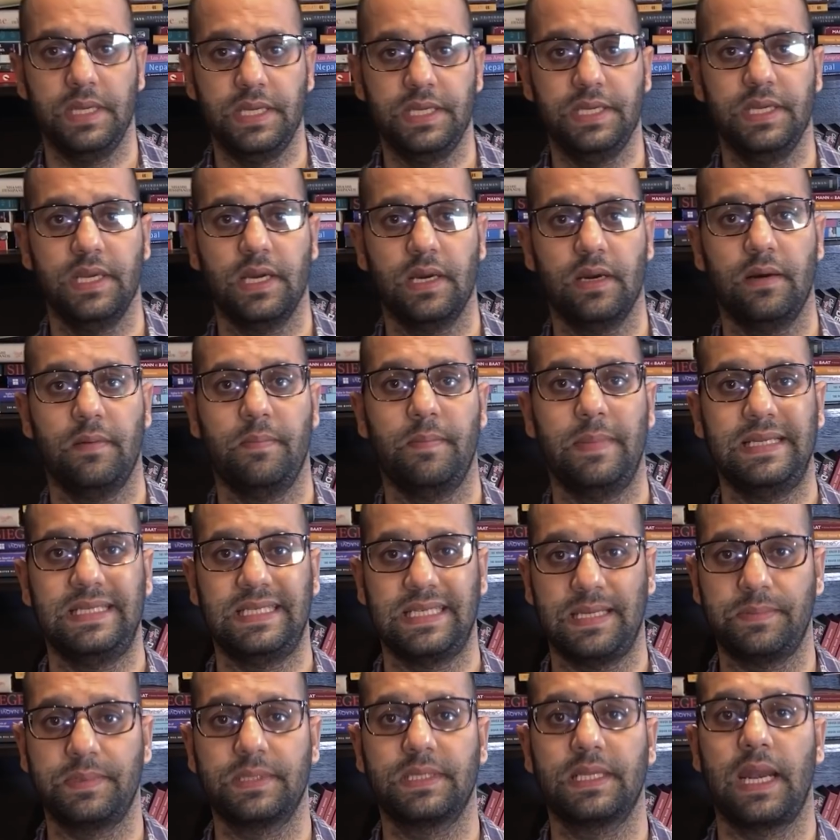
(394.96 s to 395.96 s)
media by
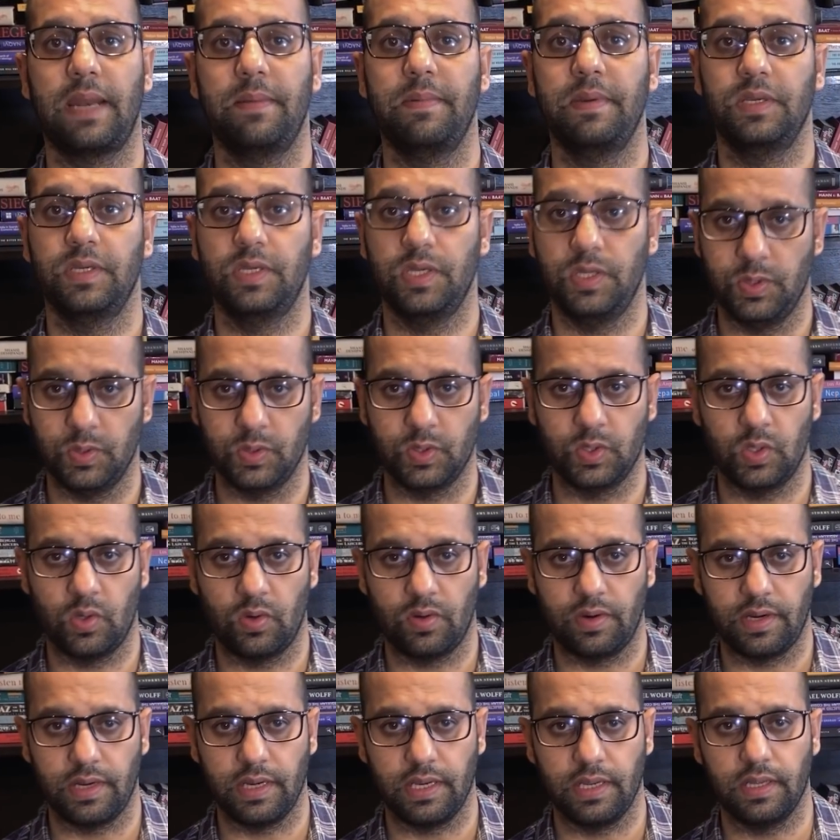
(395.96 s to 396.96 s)
subscribing to News
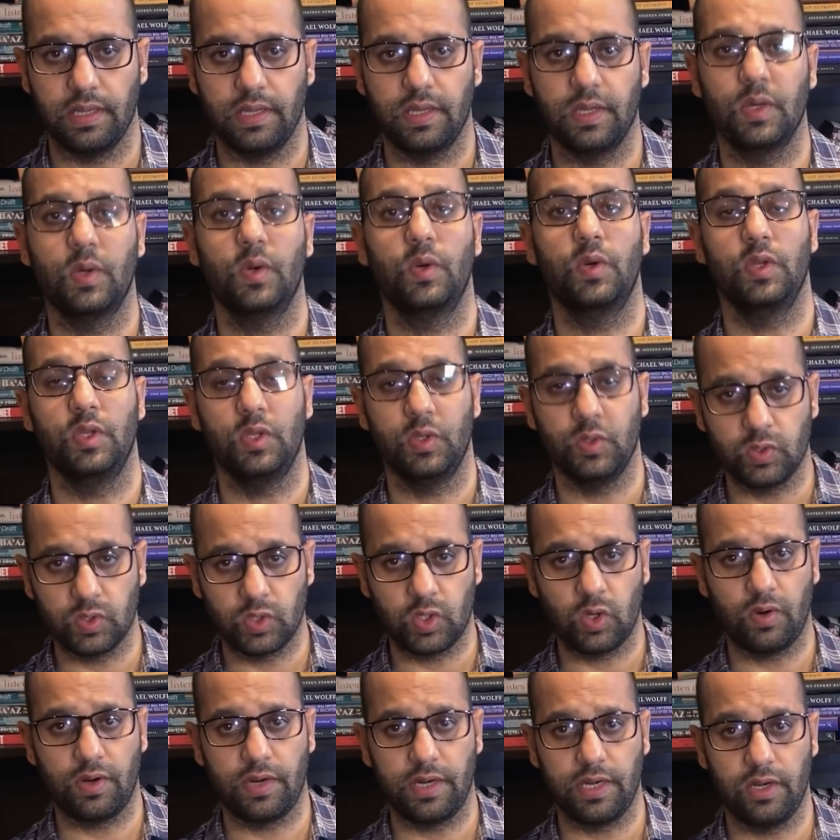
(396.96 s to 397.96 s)
Laundry. Go to
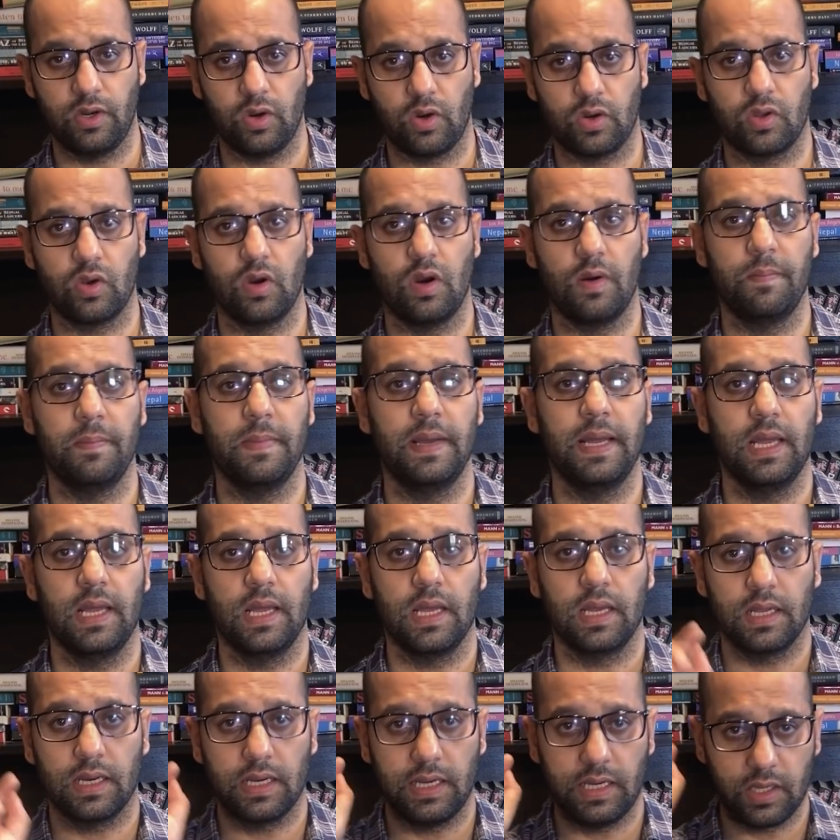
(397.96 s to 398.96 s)
newslaundry.com,
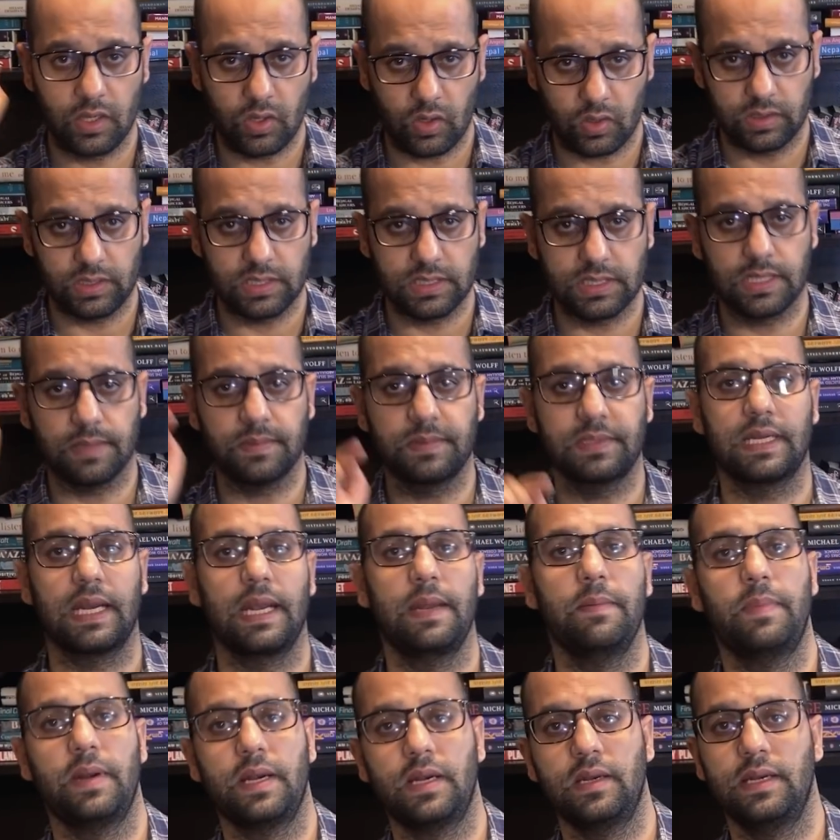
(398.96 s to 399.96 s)
click on the
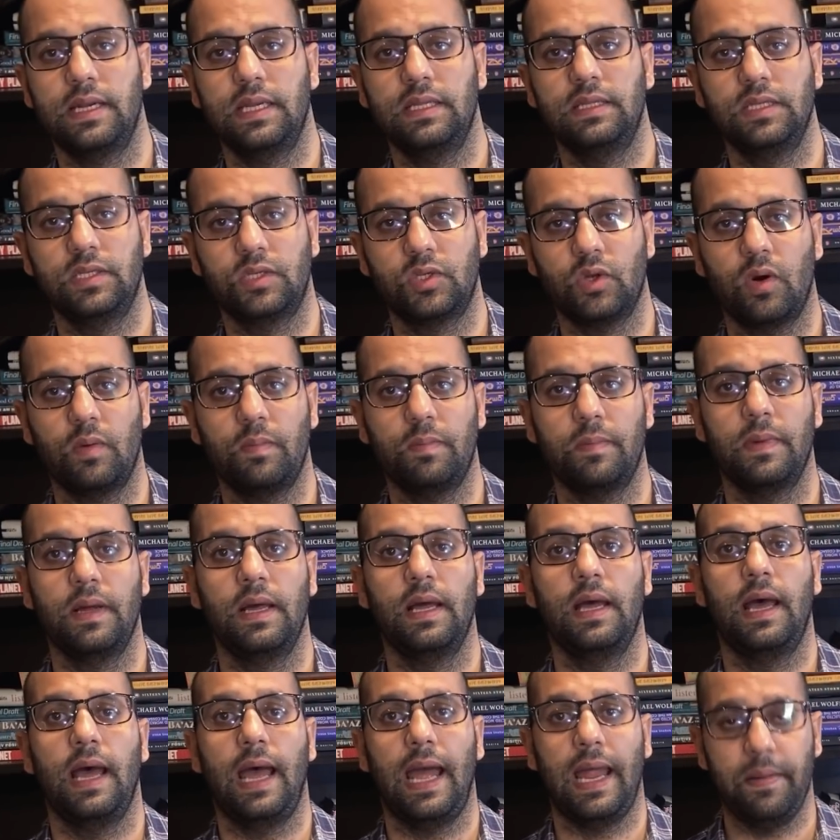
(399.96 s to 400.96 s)
subscribe button at the top
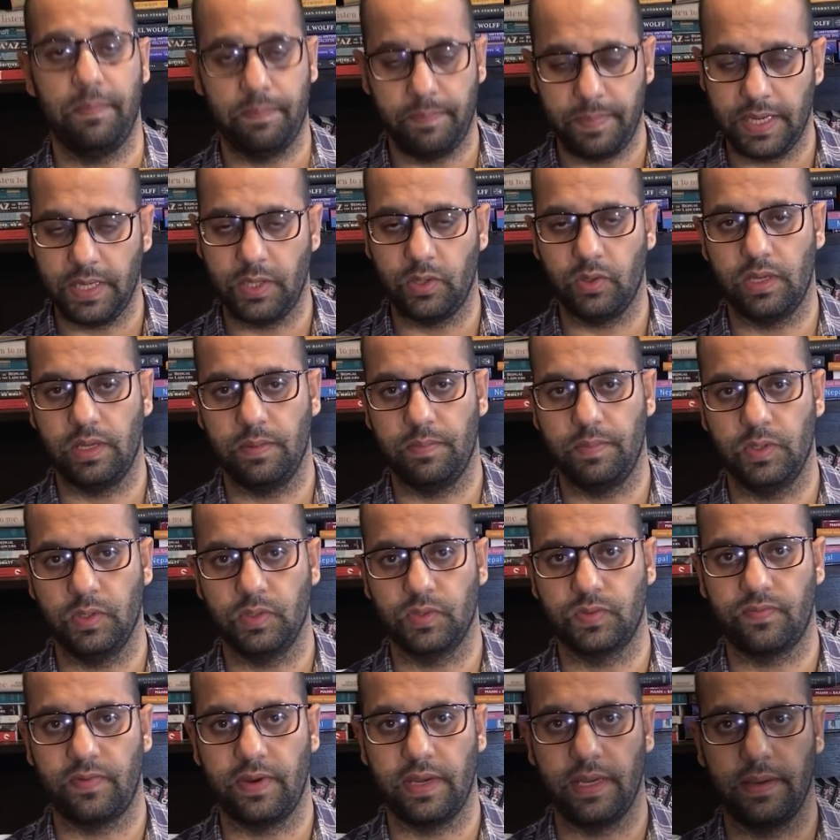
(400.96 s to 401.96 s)
and pay to keep
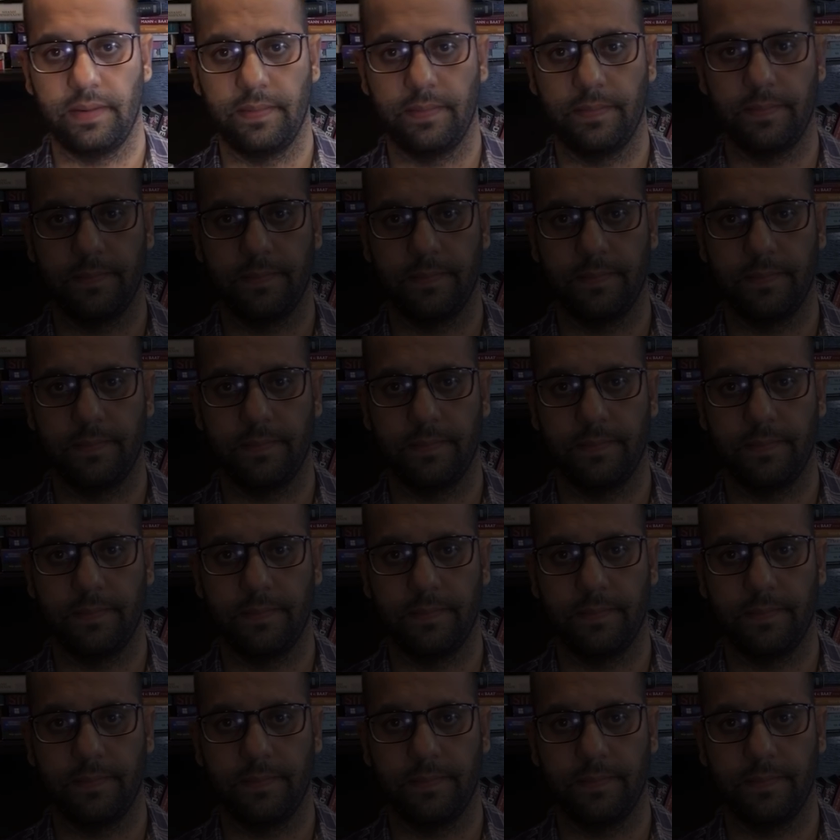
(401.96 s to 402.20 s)
news free.